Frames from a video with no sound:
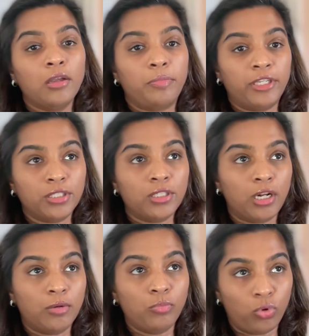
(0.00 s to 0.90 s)
patient
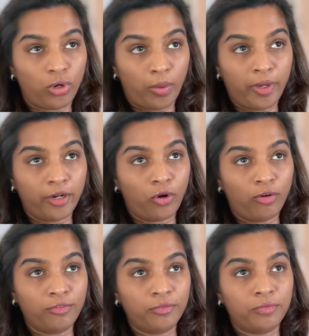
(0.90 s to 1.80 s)
are more aware
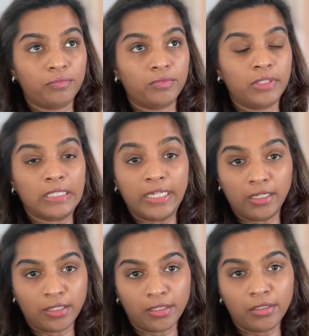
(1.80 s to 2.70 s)
of the
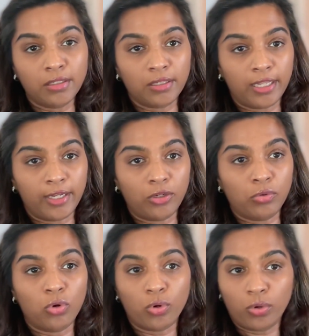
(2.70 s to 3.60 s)
dental, like an you know,
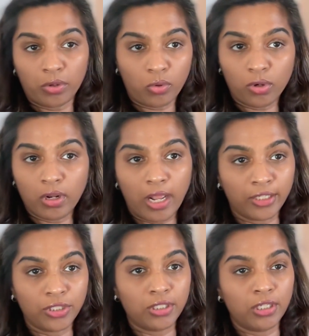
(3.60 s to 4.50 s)
oral, oral
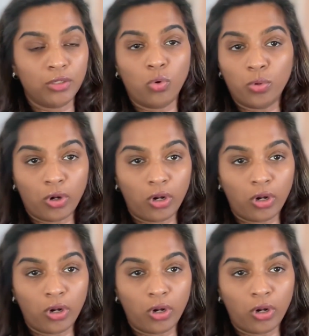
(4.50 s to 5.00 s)
hygiene and overall